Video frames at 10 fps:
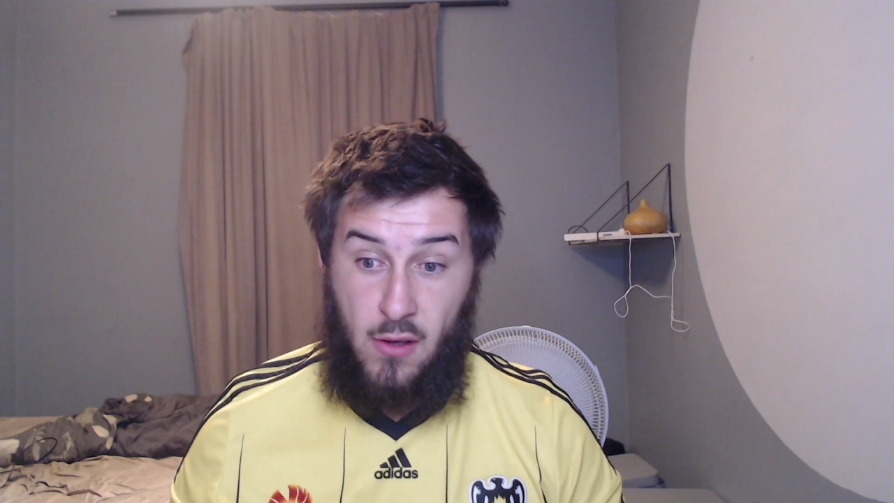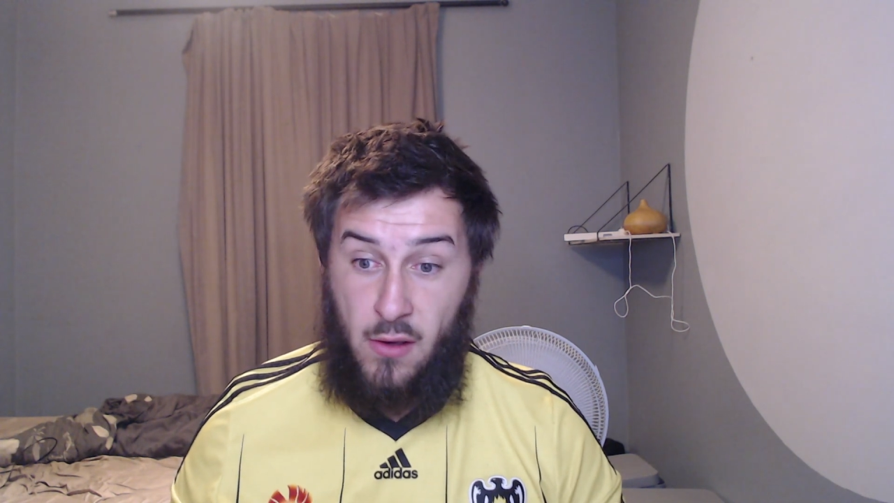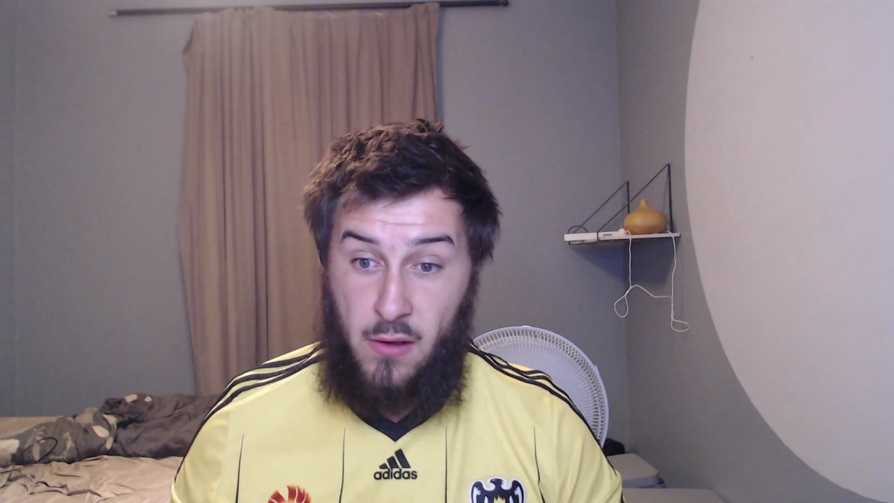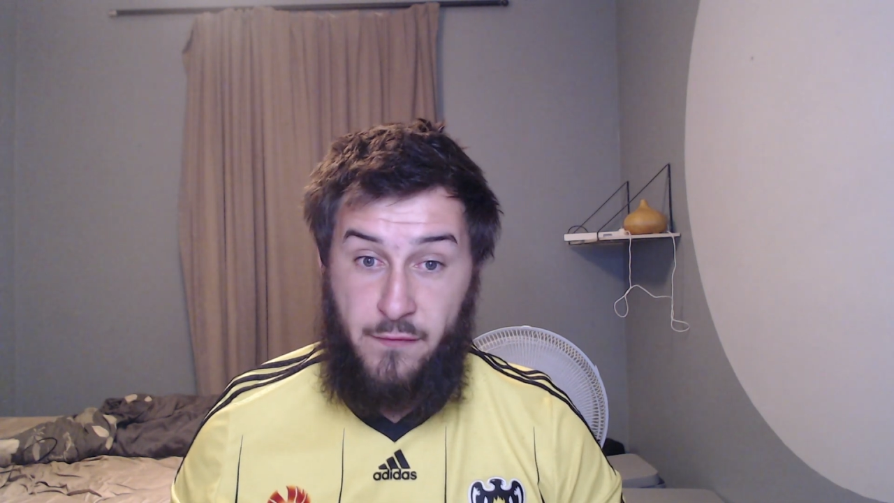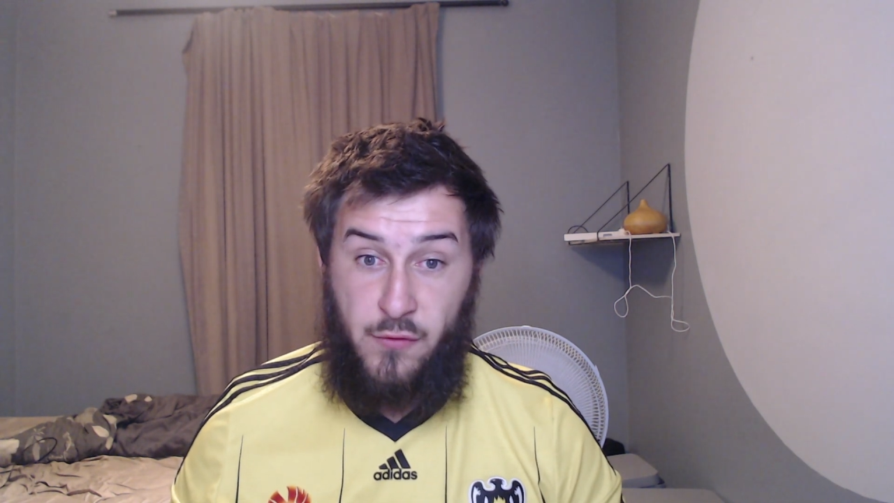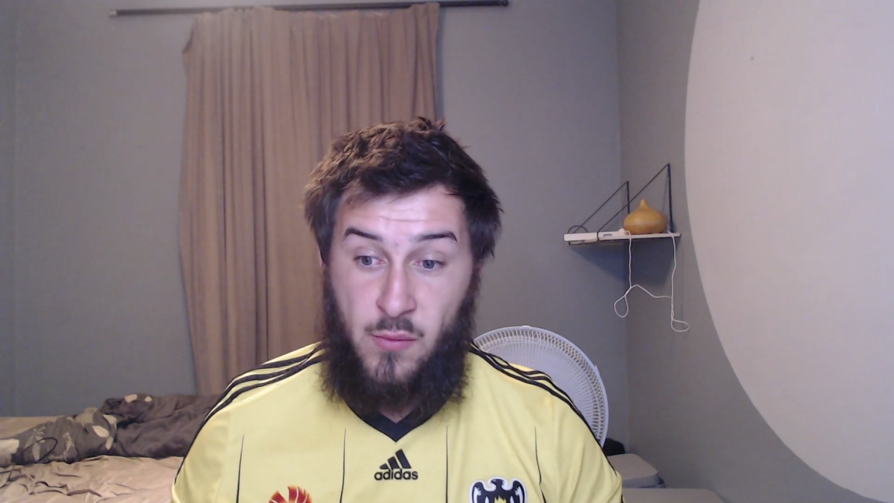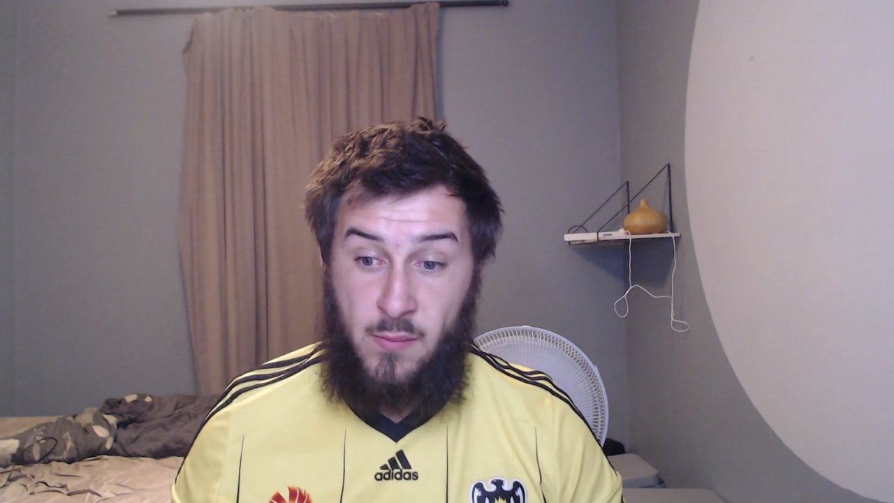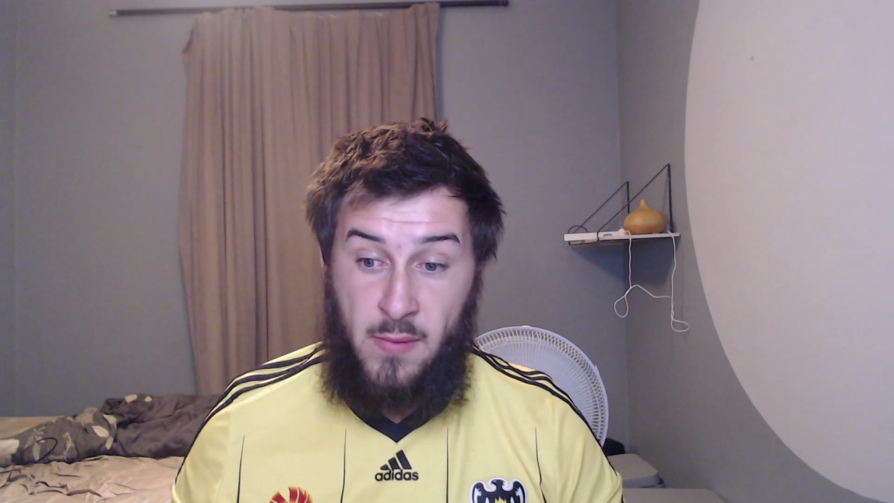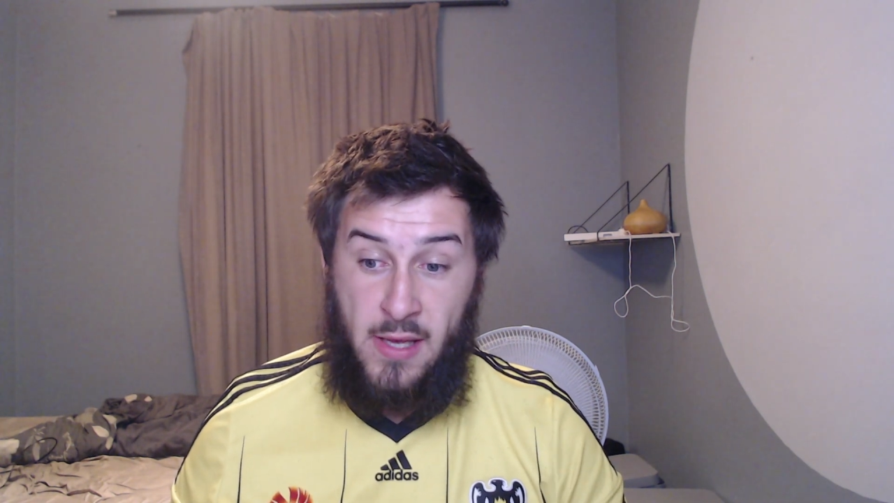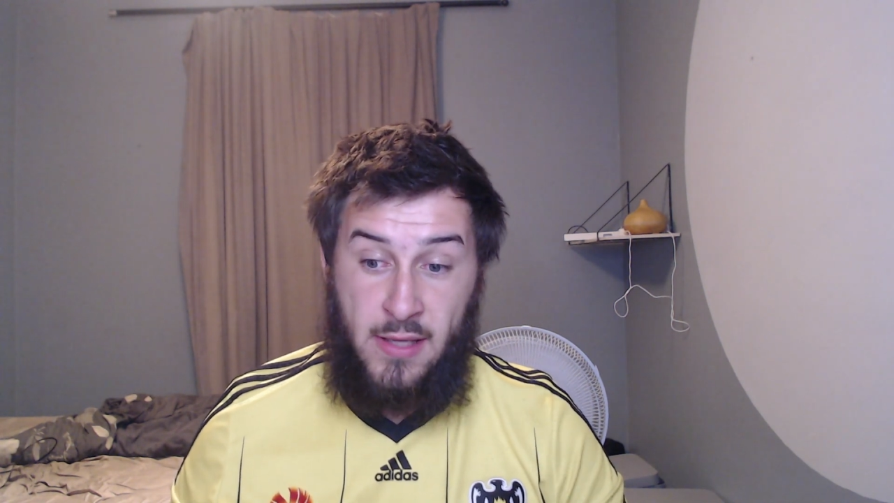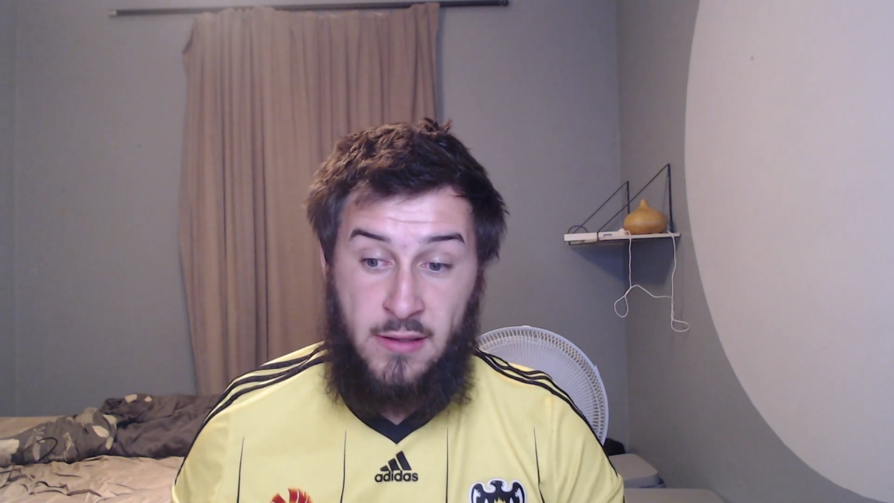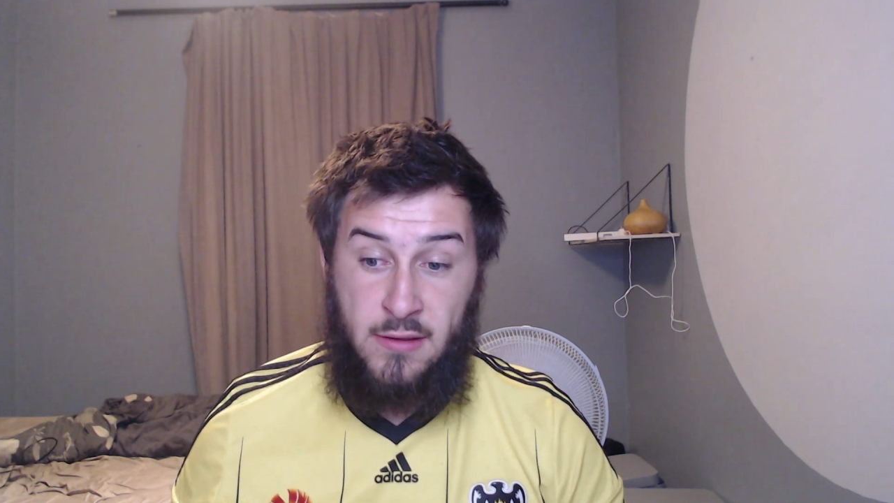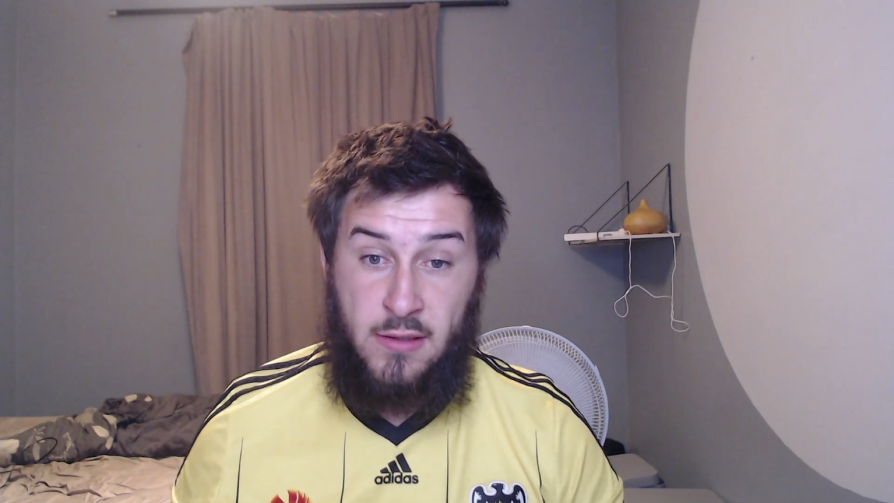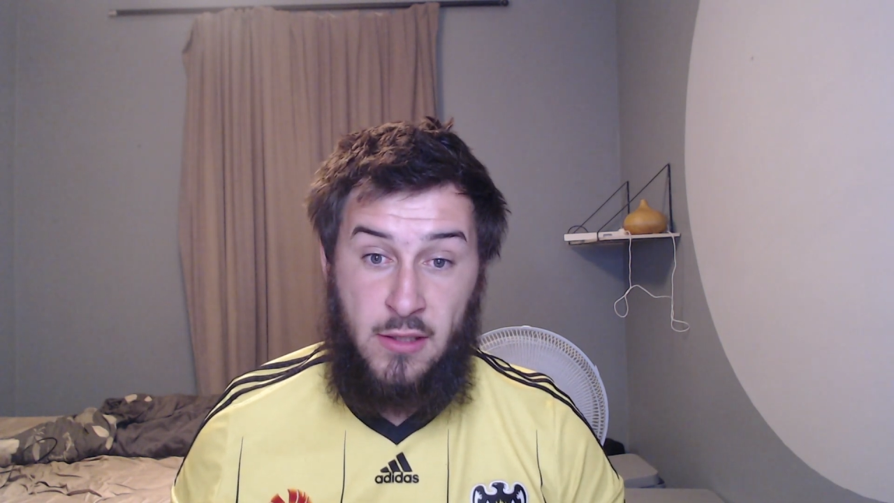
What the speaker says: oh, if you're a man,